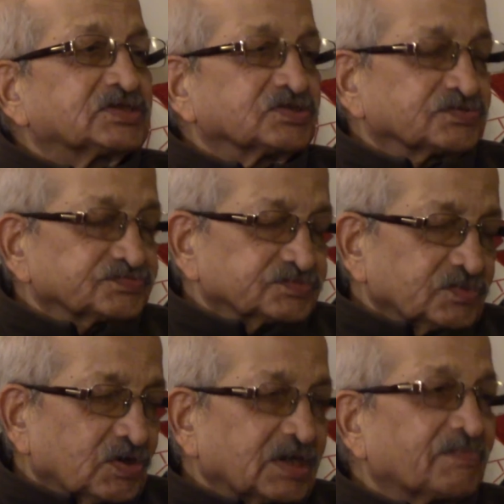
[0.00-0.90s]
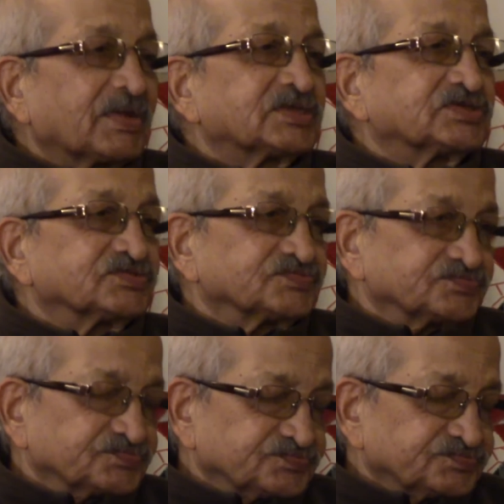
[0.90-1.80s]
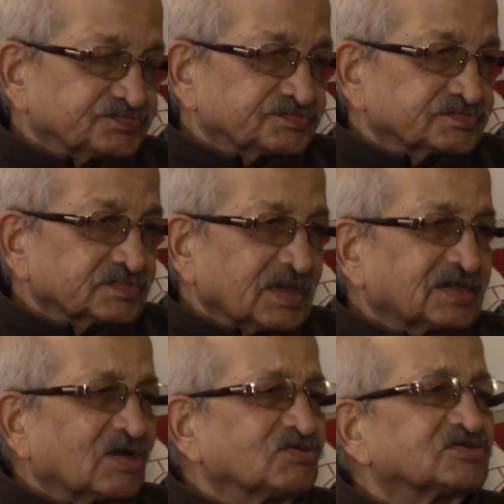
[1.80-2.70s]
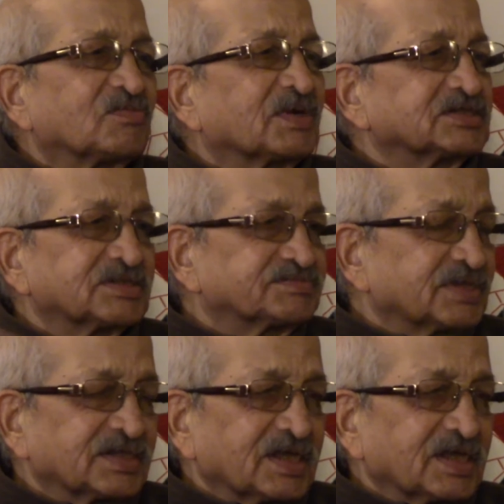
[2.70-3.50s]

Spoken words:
you or depress you. Thousands of concepts are